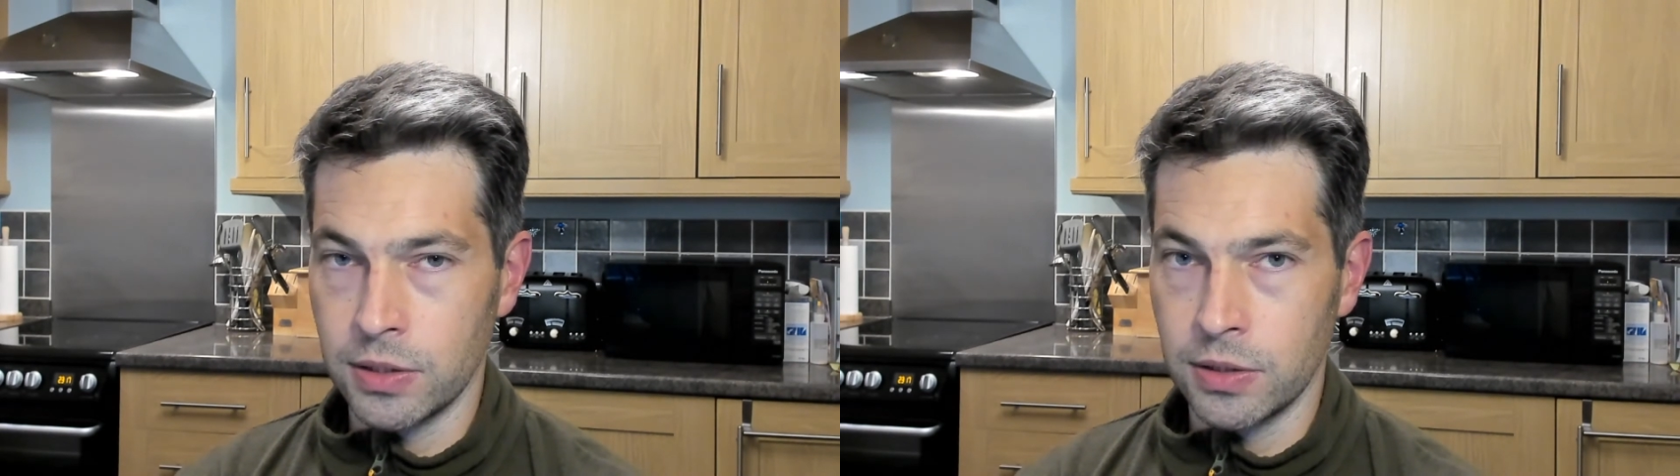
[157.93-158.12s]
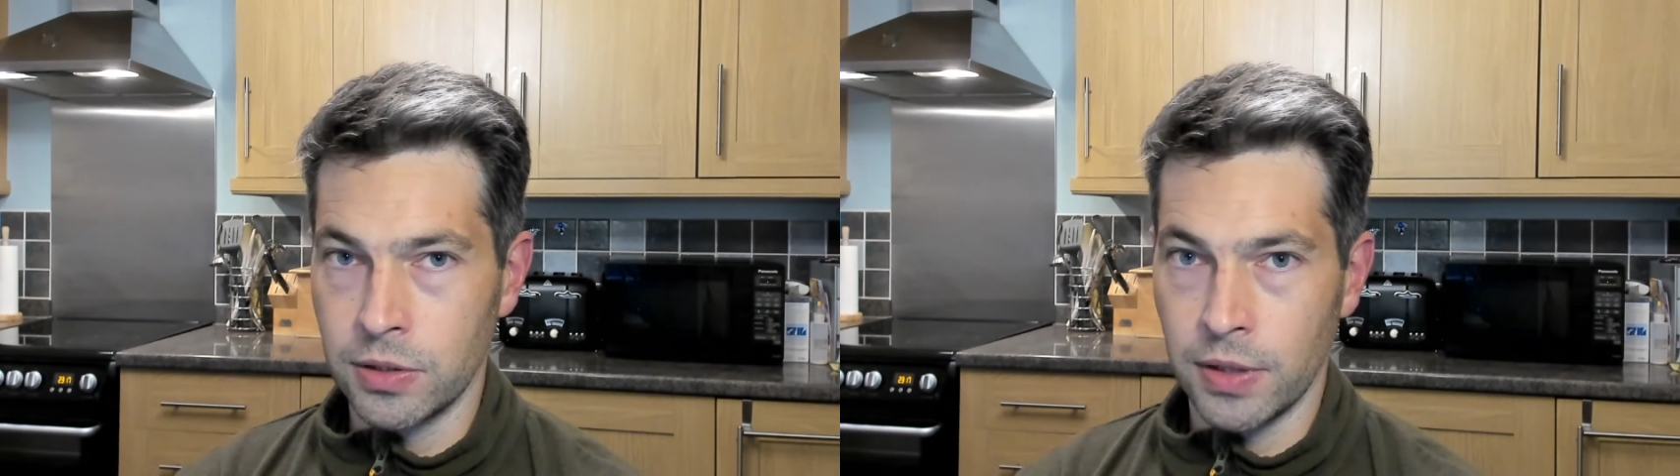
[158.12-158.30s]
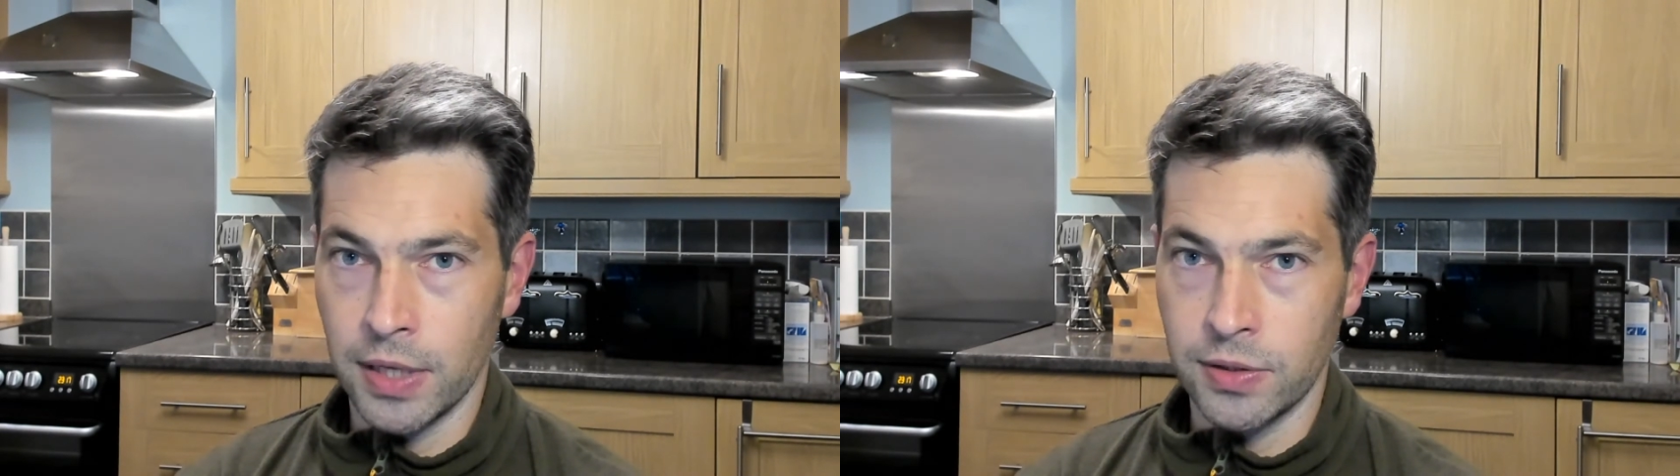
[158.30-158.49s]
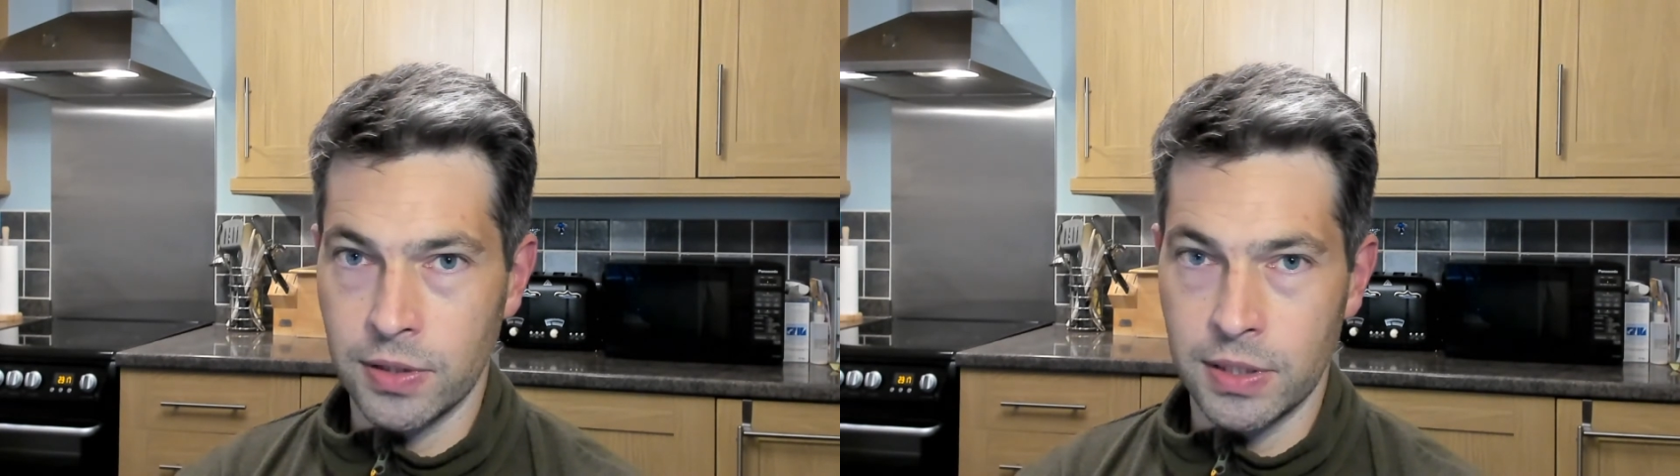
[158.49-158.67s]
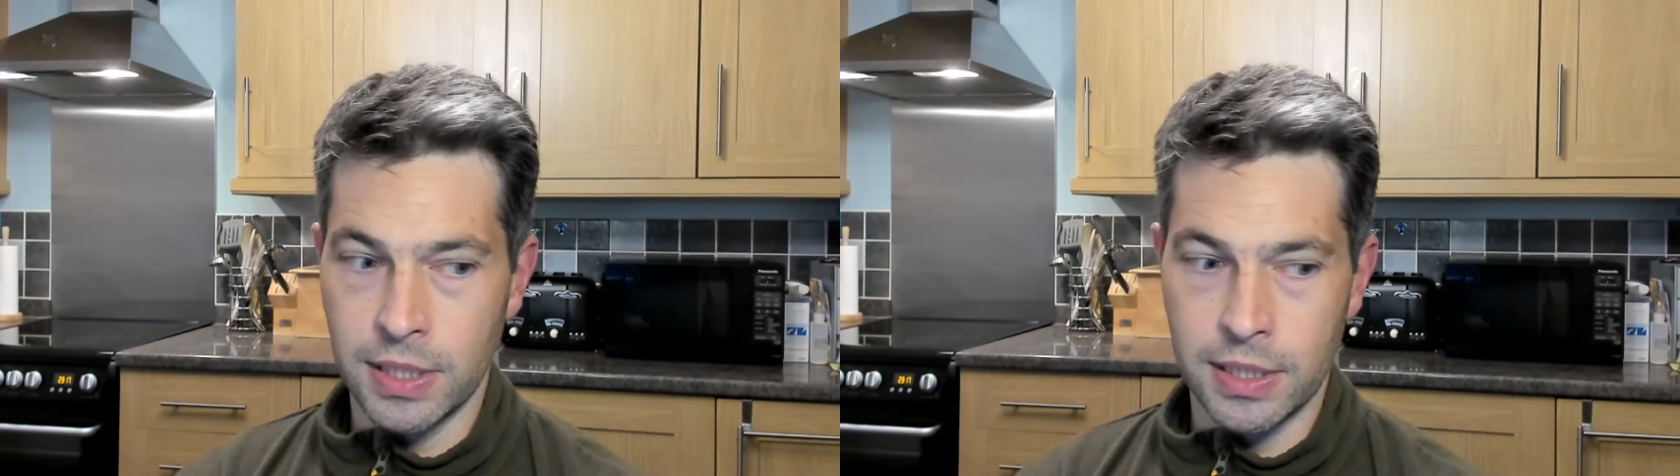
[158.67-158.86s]

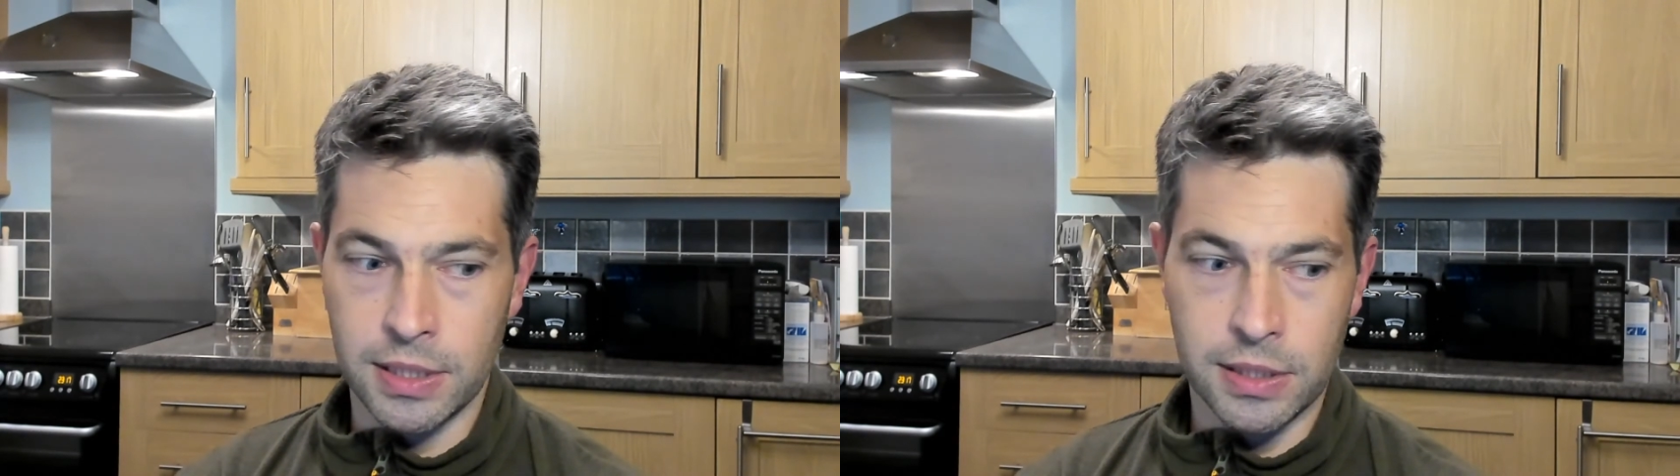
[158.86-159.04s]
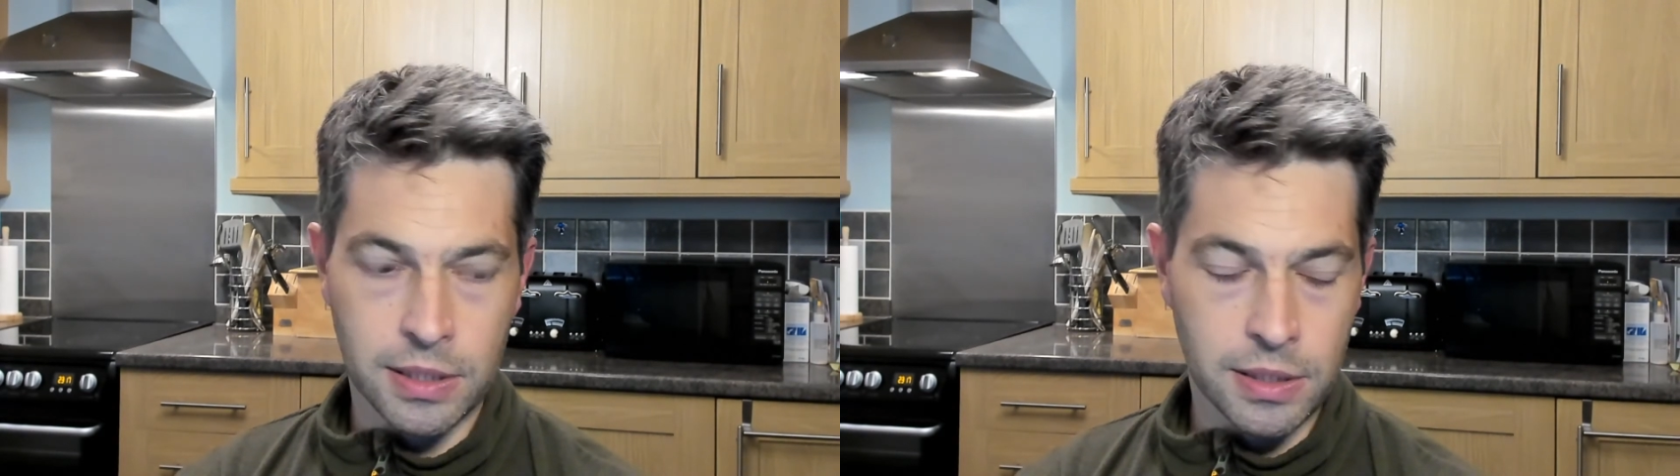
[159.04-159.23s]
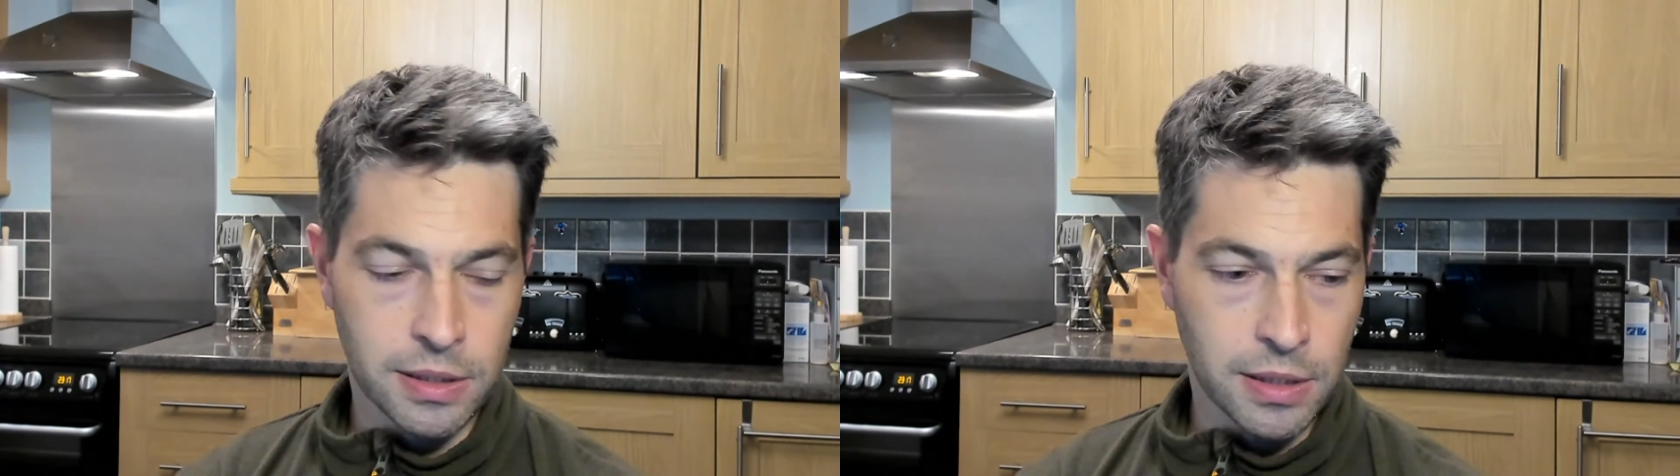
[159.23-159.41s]
2006,